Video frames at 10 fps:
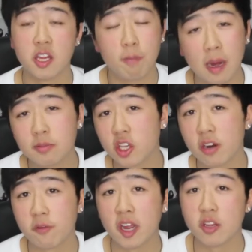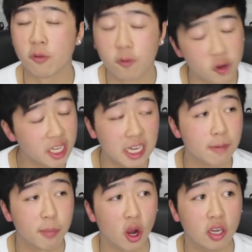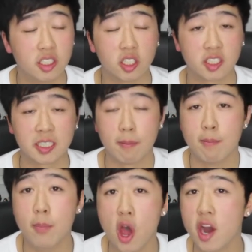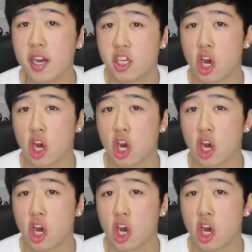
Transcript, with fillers: And your mum's gonna find your freaking bones on some murder